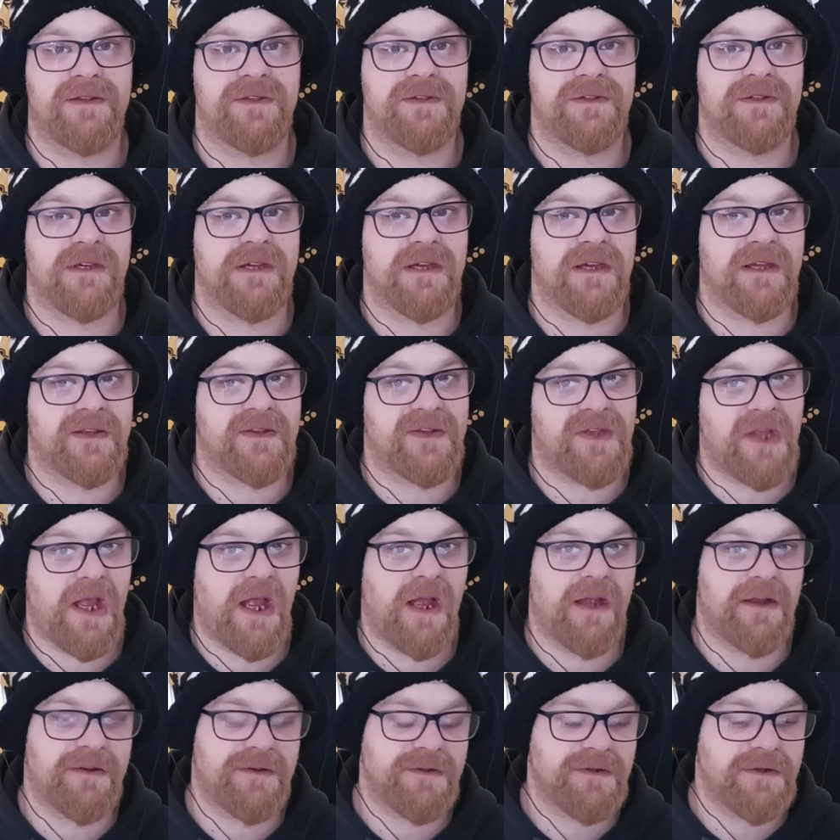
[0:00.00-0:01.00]
You can get
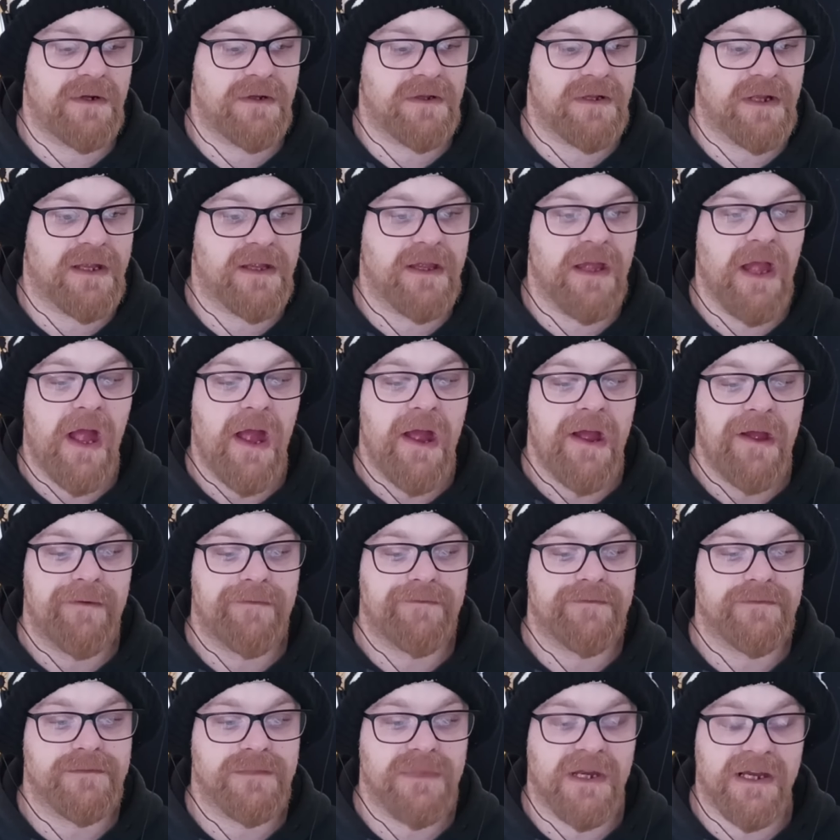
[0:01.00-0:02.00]
sad and all that,
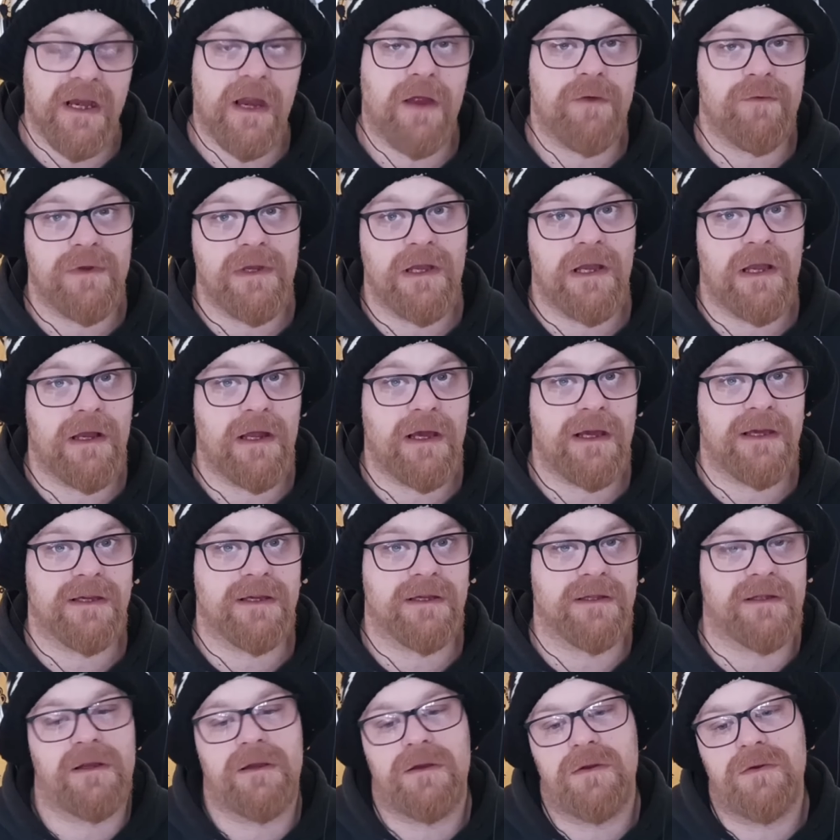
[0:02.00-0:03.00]
and I really like
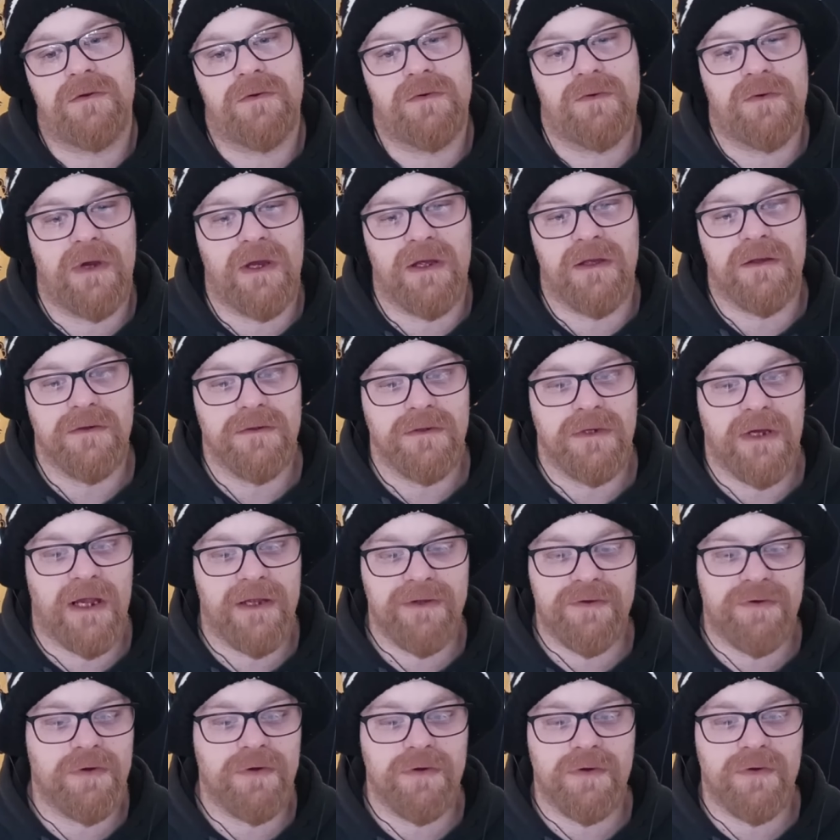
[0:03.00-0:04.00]
it. I don't know why. I
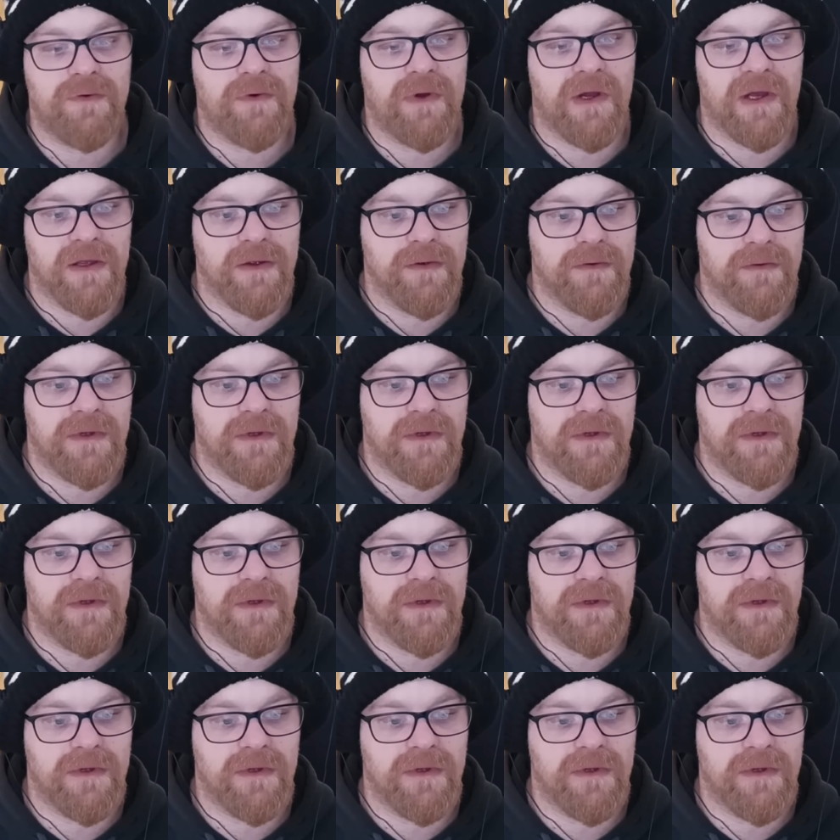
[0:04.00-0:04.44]
don't know why.